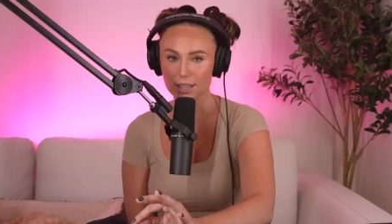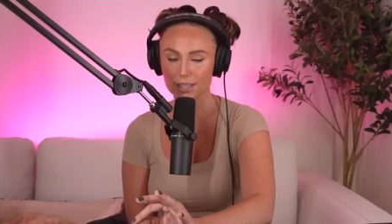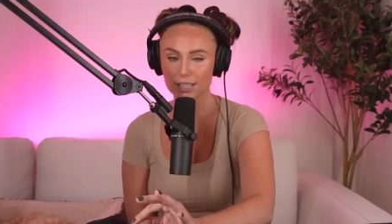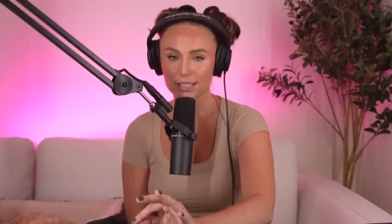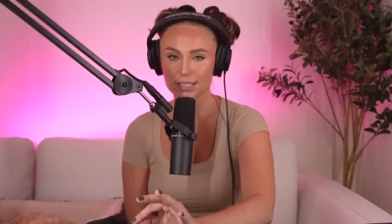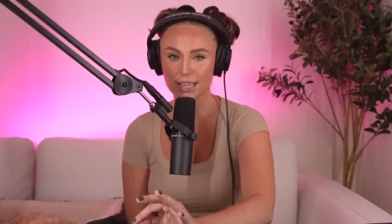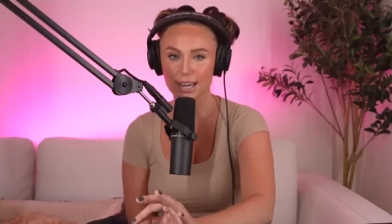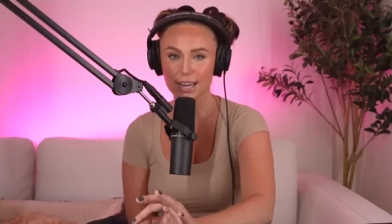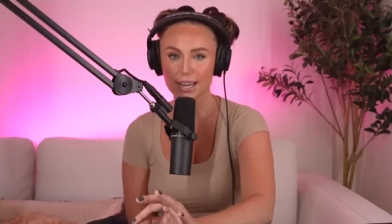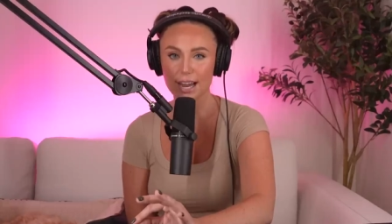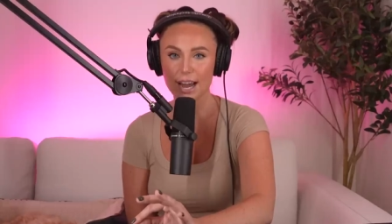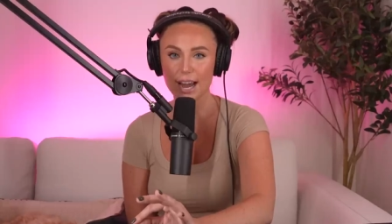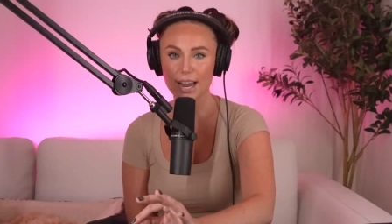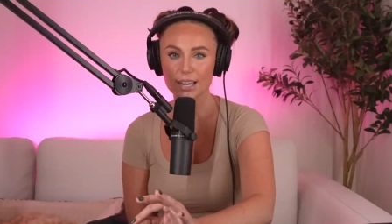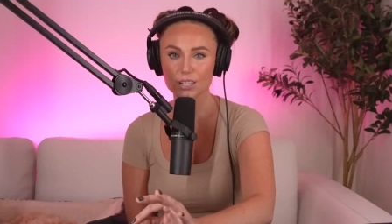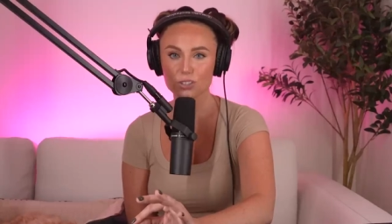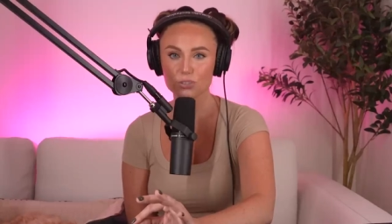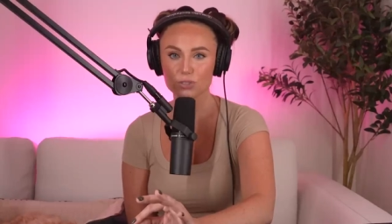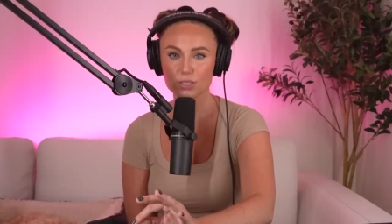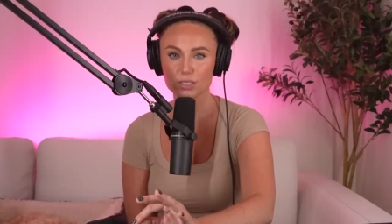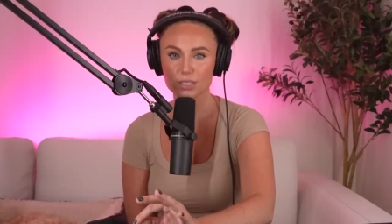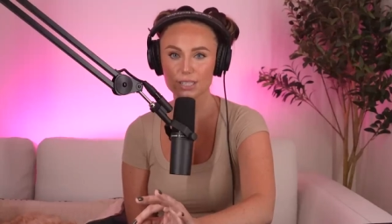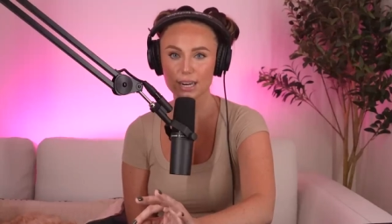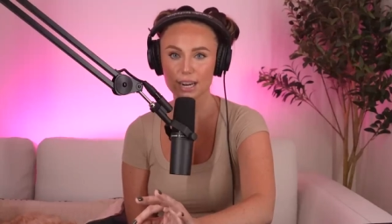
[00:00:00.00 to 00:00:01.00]
The
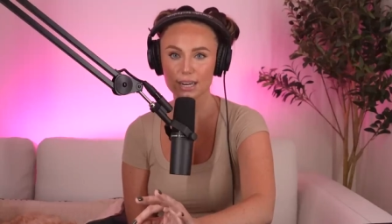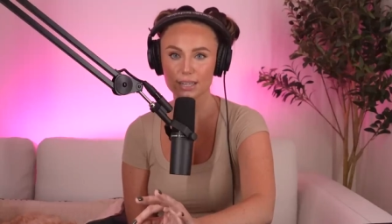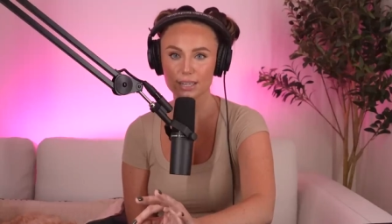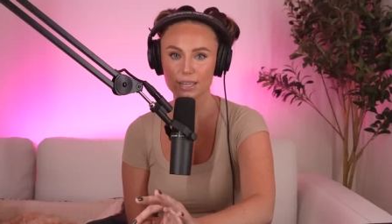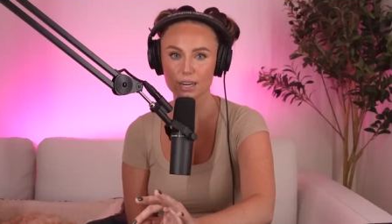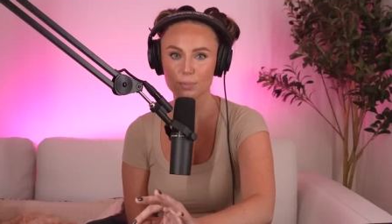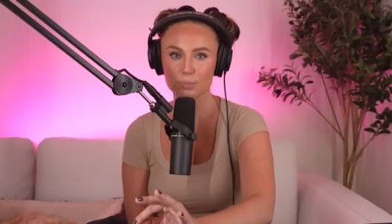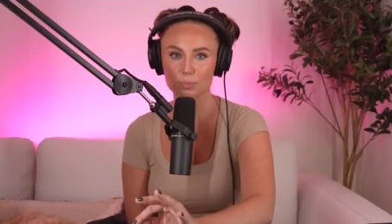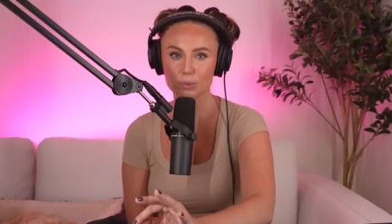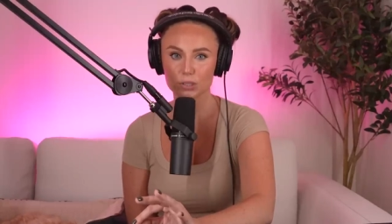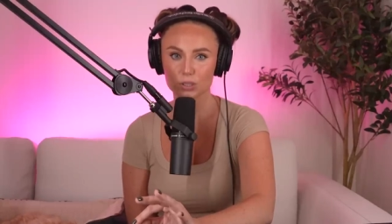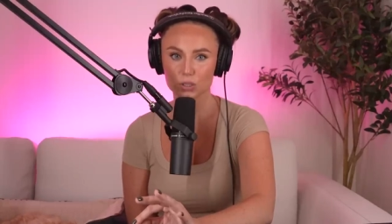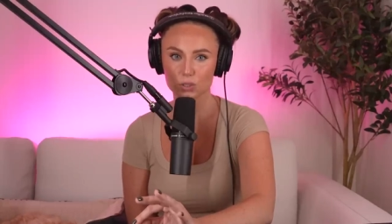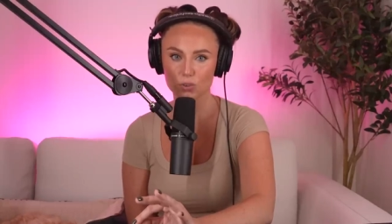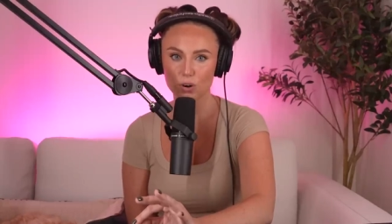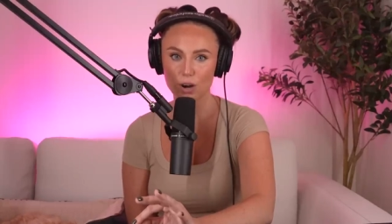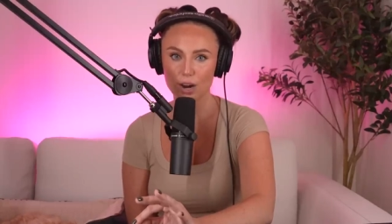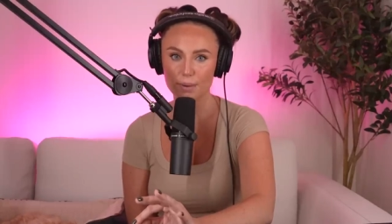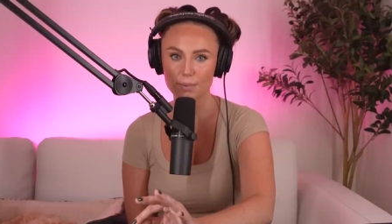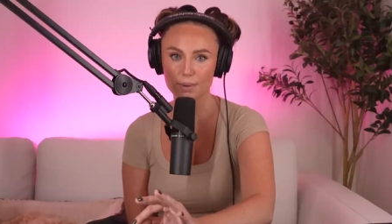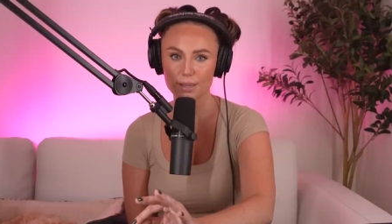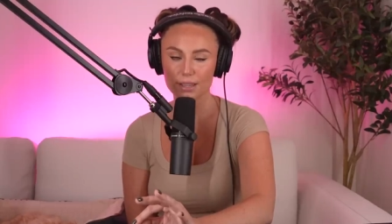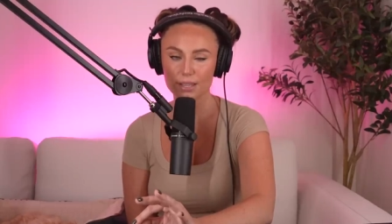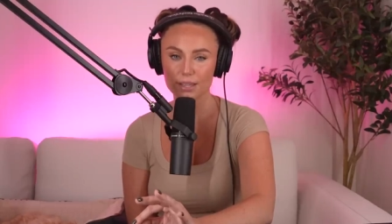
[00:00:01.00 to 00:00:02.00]
psychiatrist ended up
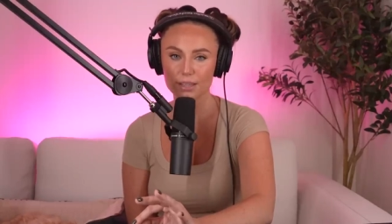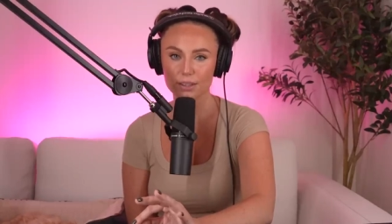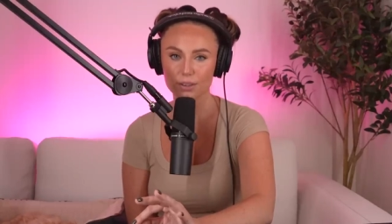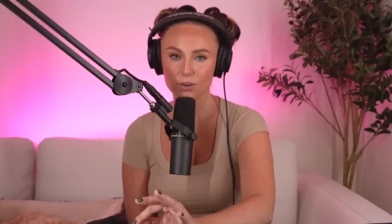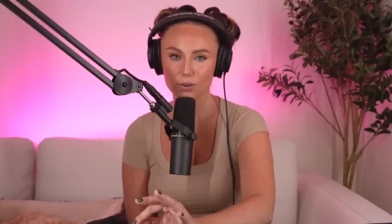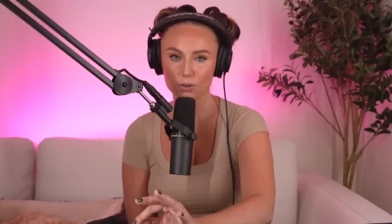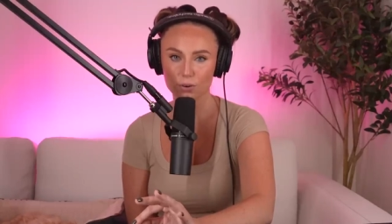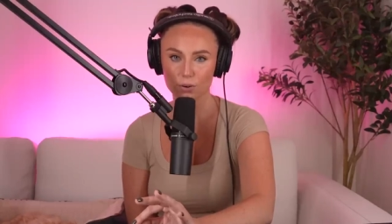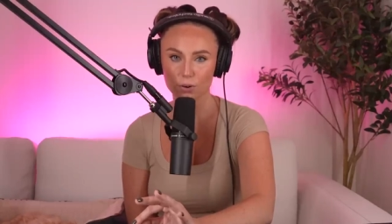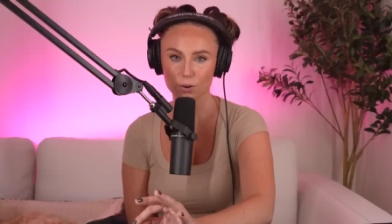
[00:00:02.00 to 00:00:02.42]
prescribing the little